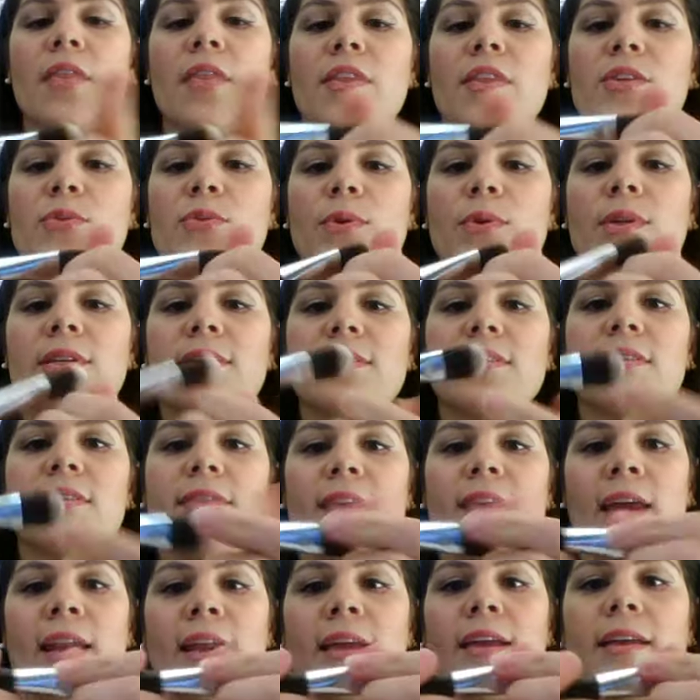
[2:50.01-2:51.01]
This one is
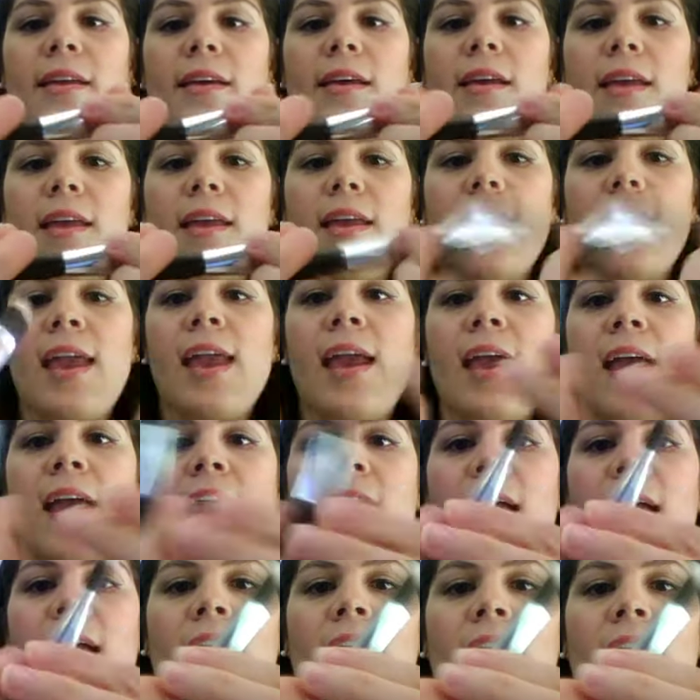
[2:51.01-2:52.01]
synthetic,
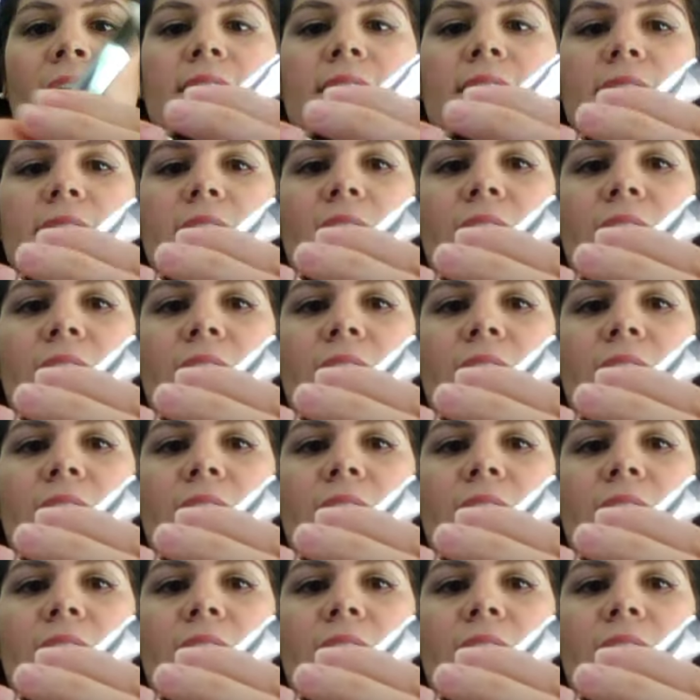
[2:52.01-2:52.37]
and